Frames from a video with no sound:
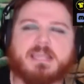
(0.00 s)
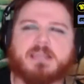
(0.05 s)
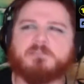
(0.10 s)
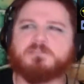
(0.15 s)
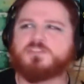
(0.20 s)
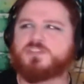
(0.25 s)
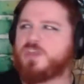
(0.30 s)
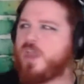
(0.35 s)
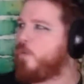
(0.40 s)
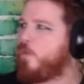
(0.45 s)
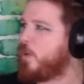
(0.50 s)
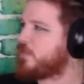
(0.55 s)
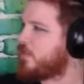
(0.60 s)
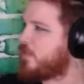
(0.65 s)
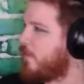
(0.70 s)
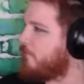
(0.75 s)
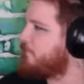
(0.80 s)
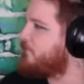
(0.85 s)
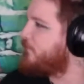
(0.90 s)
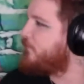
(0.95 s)
So what
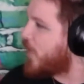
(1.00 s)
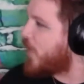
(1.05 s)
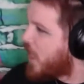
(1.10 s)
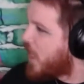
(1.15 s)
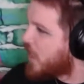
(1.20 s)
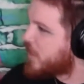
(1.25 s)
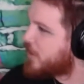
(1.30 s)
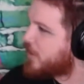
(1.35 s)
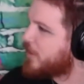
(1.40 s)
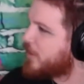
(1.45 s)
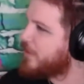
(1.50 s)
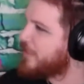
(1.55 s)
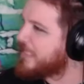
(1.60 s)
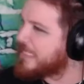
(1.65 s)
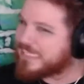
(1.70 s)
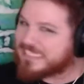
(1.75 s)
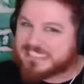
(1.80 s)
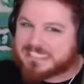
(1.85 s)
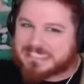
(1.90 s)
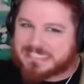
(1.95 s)
the fuck
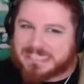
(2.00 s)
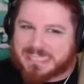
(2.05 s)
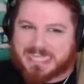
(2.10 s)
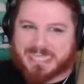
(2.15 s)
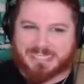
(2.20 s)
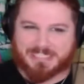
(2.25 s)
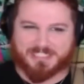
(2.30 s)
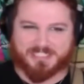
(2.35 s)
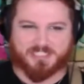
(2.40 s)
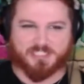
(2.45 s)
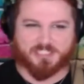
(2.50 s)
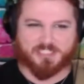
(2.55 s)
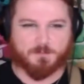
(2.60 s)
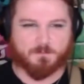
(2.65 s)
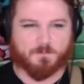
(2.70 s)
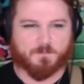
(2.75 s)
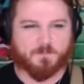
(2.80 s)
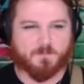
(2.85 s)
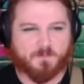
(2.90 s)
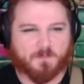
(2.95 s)
is this?
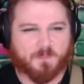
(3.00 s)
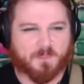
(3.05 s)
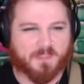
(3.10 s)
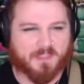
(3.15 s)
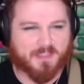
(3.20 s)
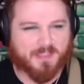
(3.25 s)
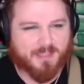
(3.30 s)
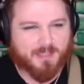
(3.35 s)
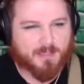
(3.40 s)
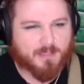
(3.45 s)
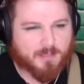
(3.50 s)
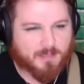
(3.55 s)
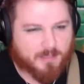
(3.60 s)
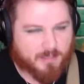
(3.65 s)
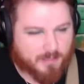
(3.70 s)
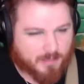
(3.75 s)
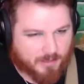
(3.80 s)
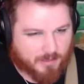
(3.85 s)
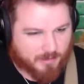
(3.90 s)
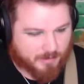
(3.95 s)

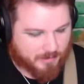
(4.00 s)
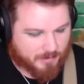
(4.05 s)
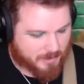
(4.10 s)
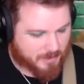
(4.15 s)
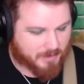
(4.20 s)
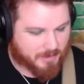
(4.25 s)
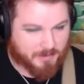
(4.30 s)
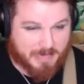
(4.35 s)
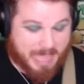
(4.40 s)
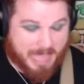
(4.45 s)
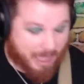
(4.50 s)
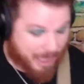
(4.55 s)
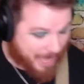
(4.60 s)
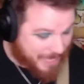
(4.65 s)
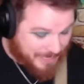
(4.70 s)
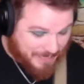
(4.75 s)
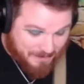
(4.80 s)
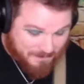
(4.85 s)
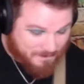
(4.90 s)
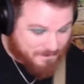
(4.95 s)
Now I
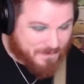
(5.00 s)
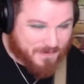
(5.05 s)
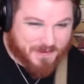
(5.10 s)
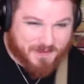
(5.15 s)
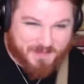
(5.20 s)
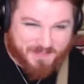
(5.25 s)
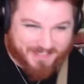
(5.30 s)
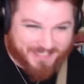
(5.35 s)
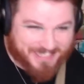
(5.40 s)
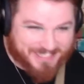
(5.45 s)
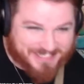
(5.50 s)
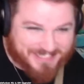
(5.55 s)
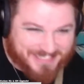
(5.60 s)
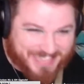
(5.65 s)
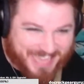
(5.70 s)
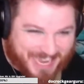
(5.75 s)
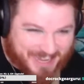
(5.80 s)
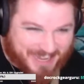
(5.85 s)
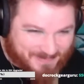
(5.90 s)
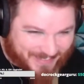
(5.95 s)
can feel the
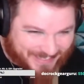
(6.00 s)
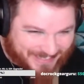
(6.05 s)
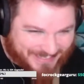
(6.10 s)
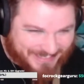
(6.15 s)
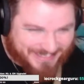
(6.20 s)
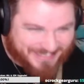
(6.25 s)
excitement.